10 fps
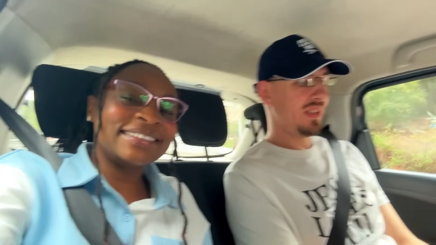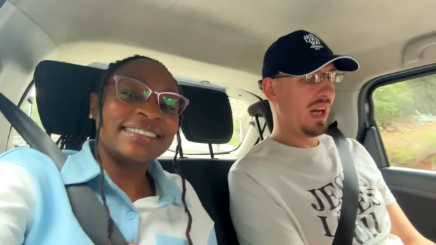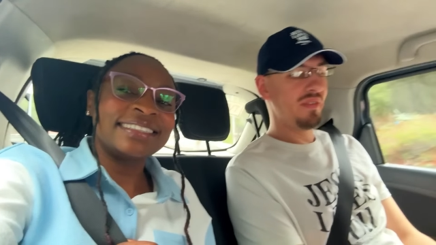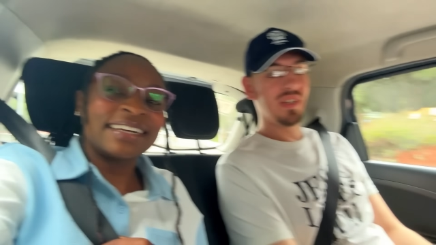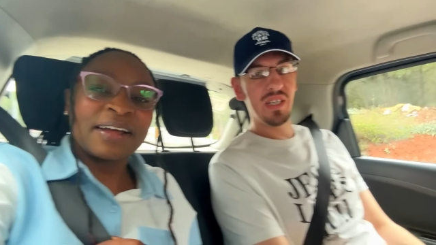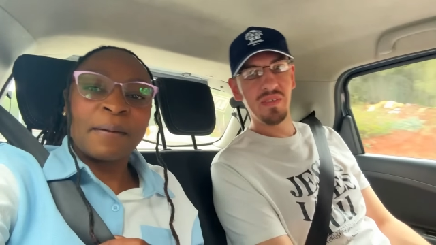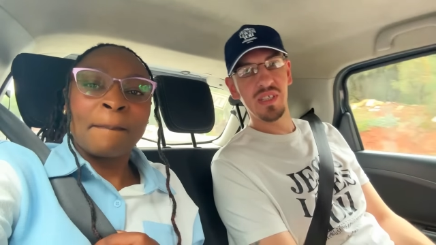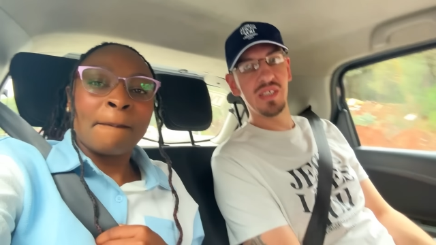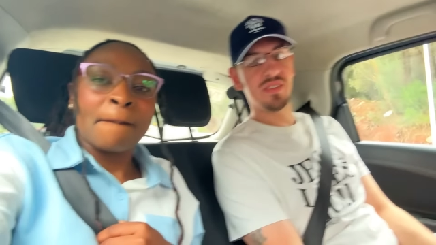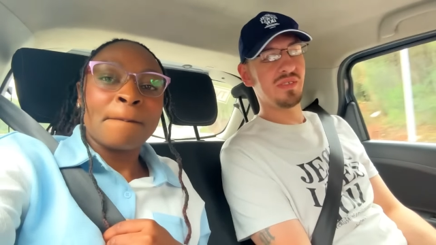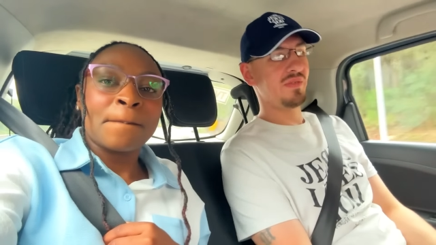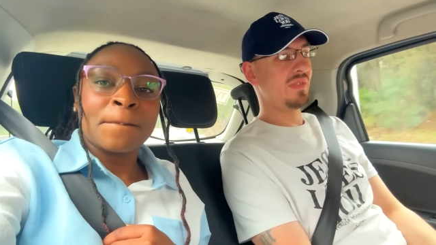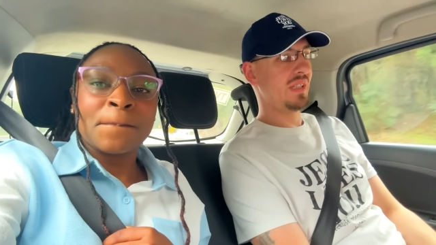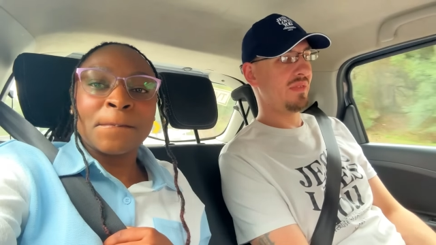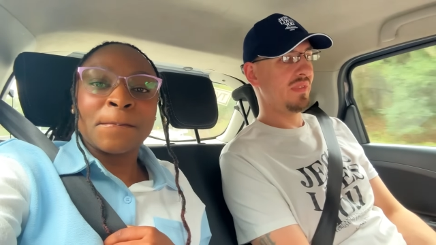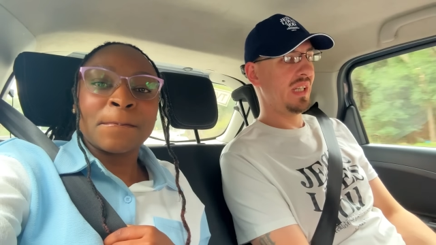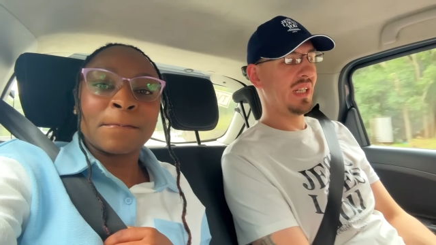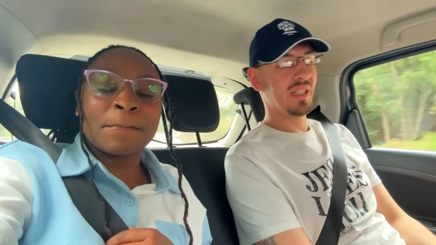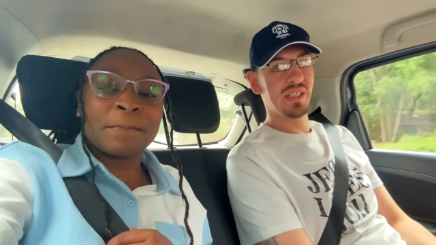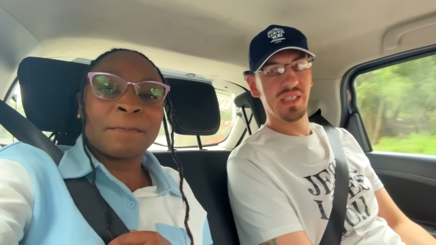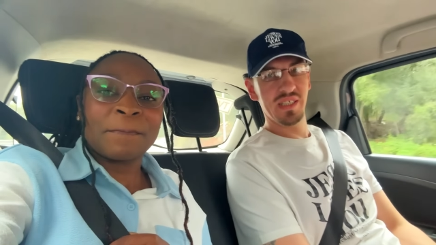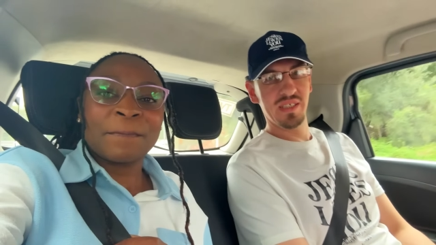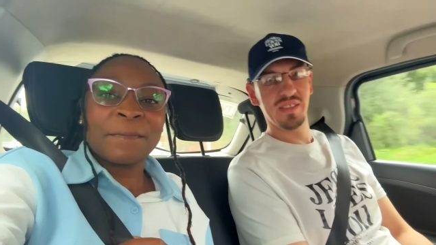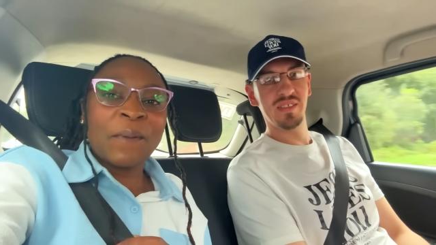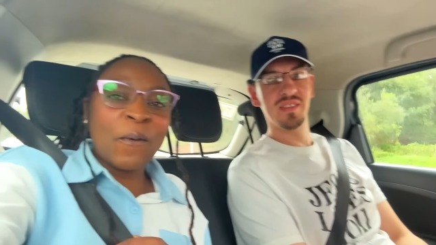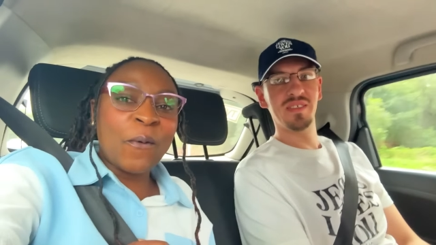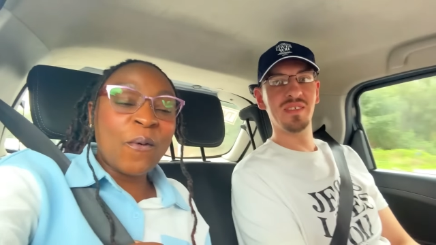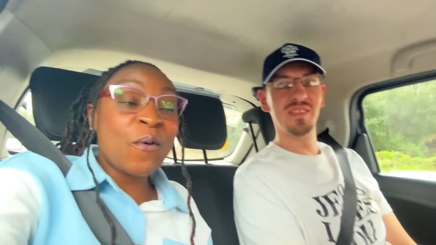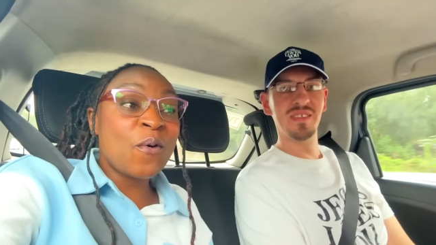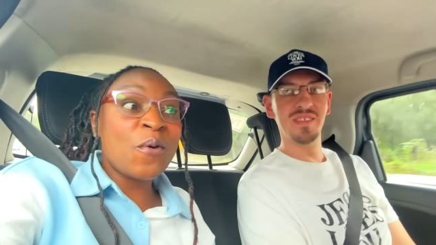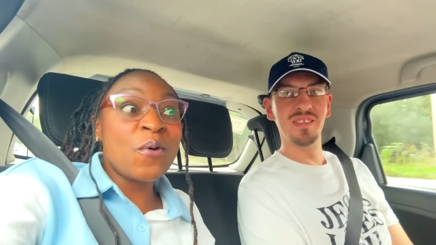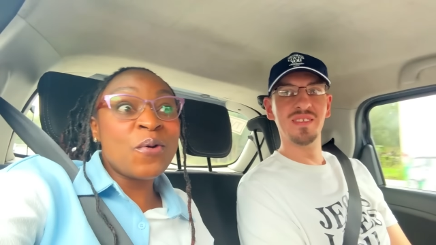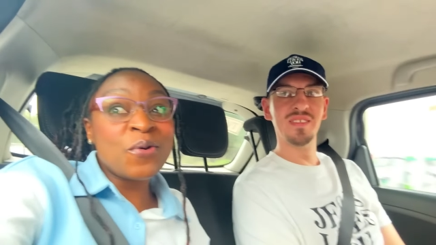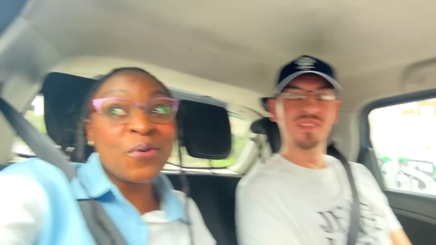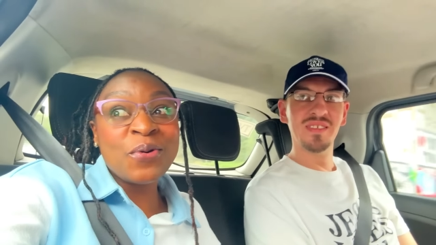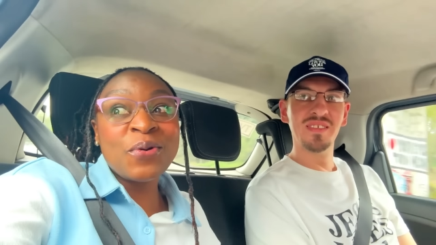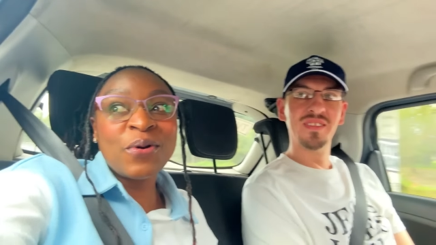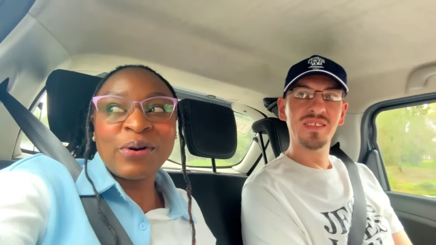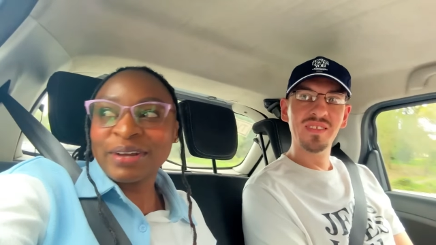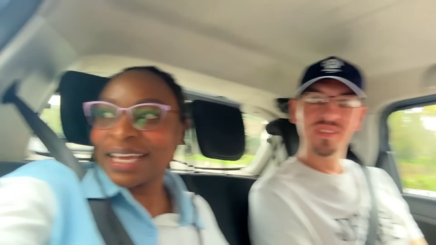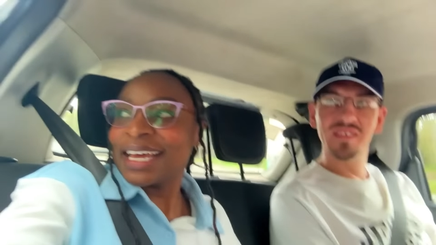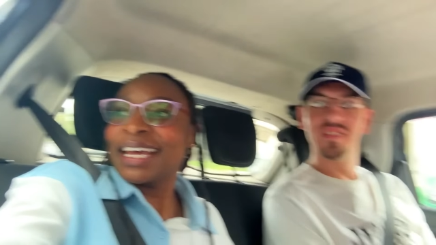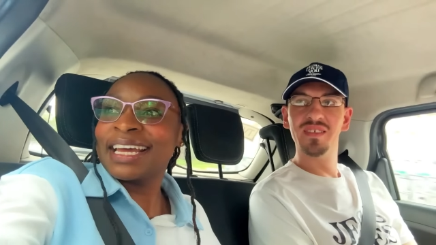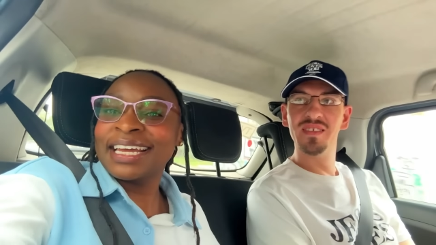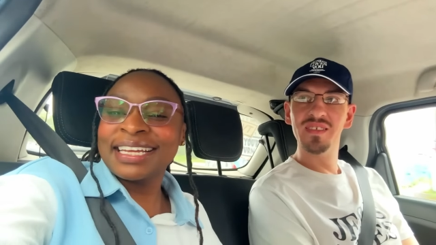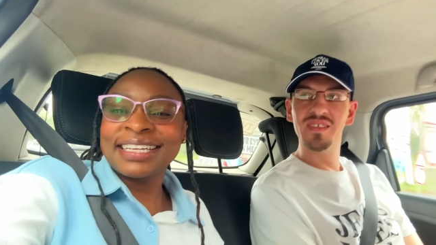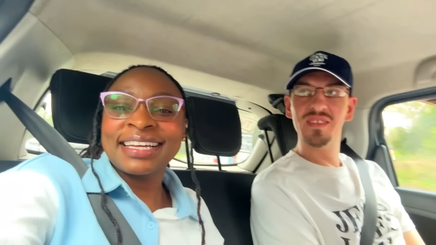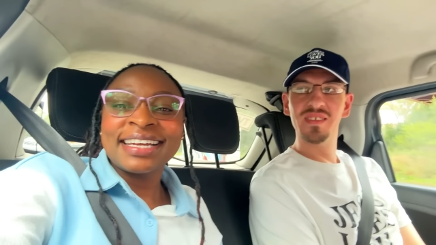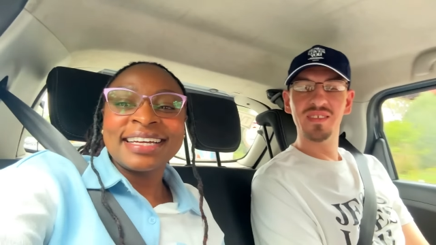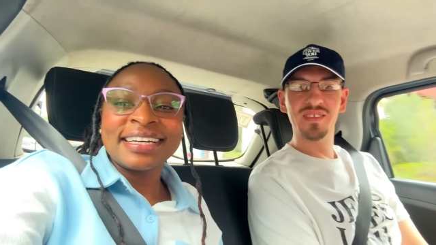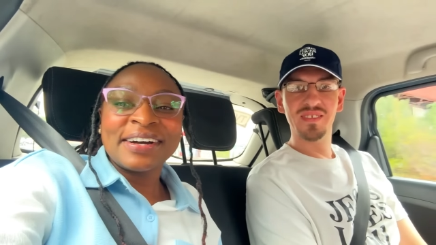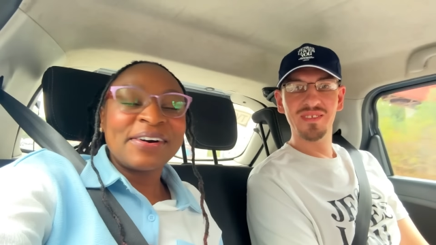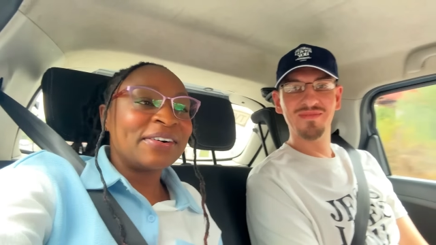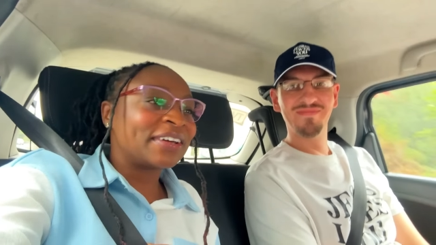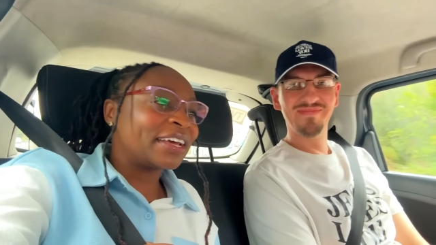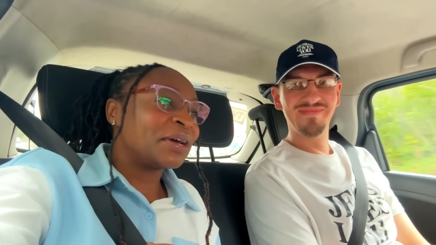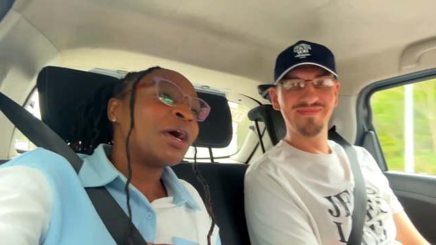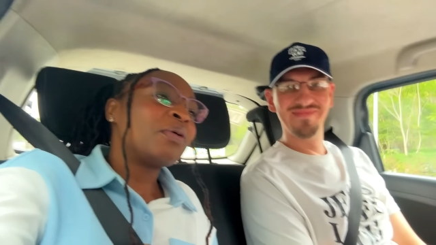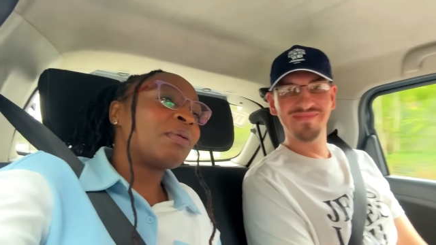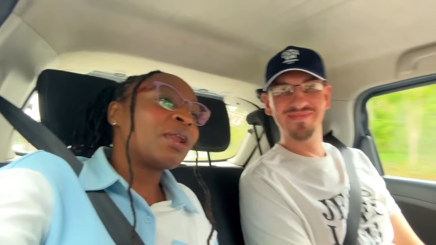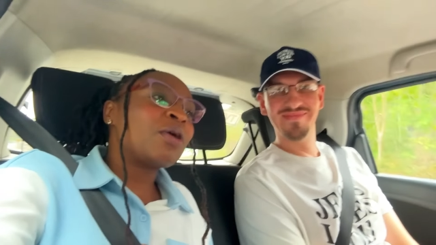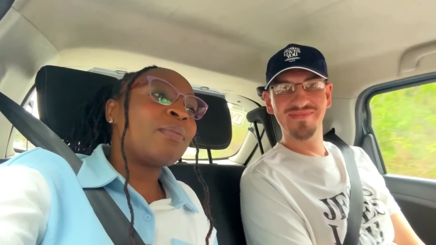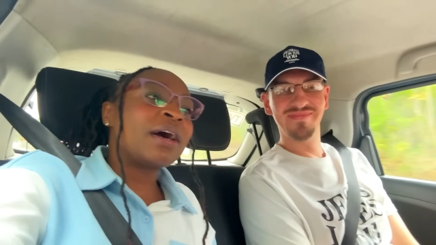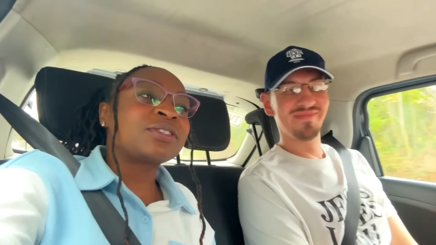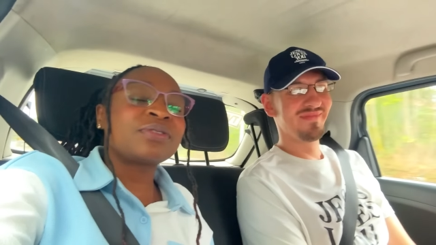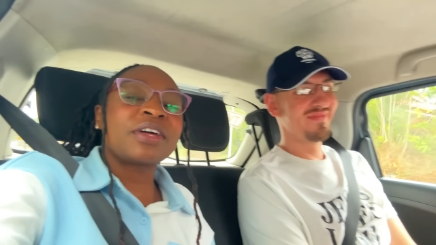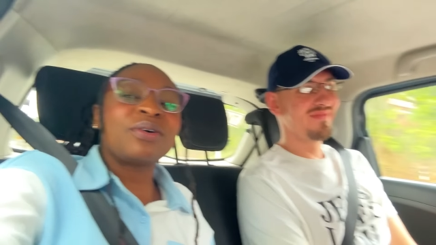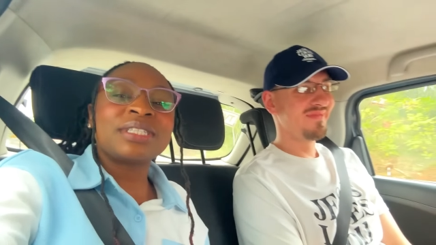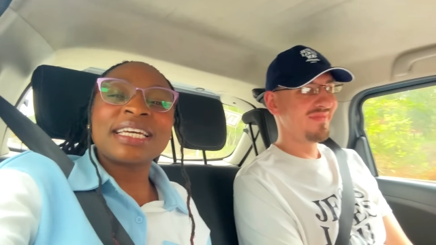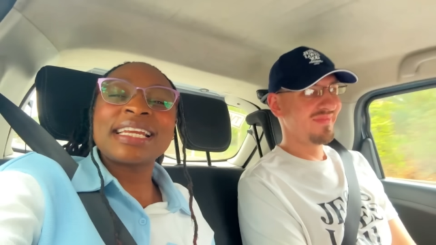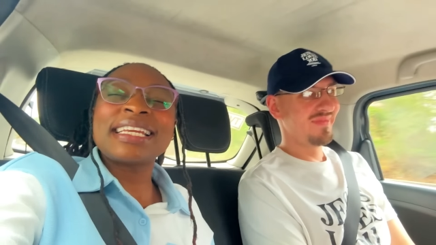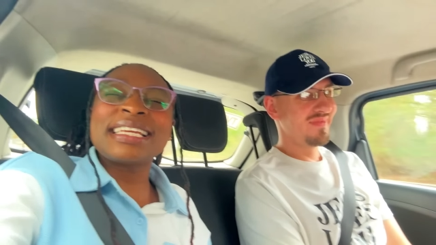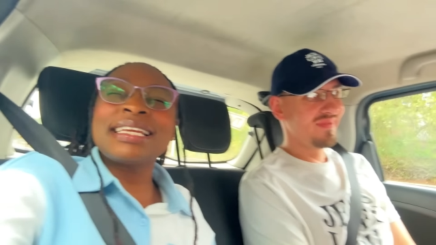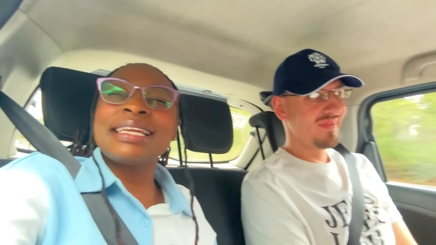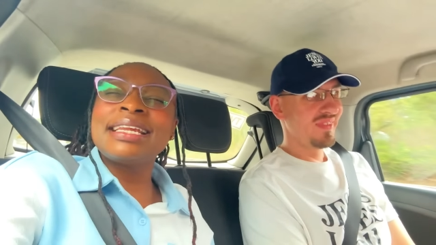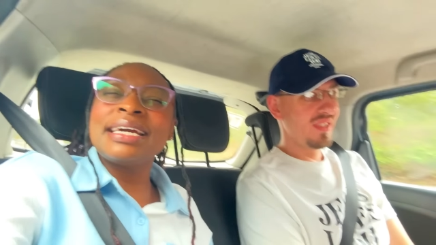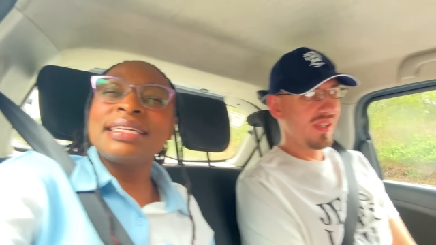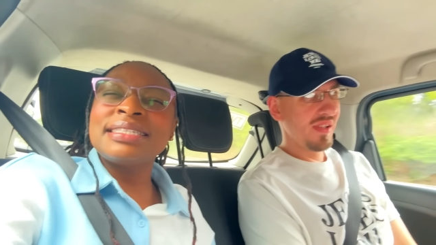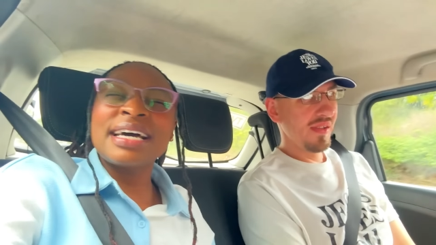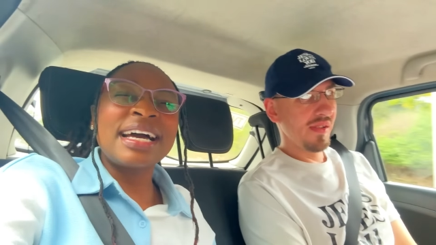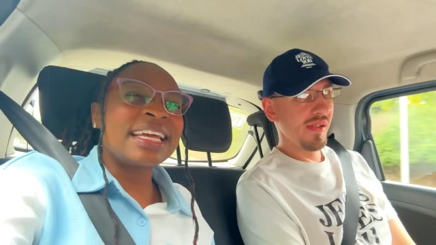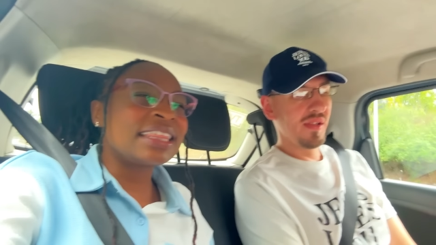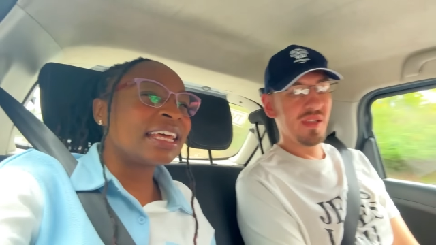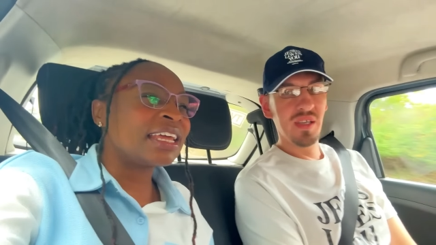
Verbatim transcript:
Speaker 1: I will reveal it when we are there.
Speaker 2: Ooh, okay. Okay, we will go back to the hotel later in the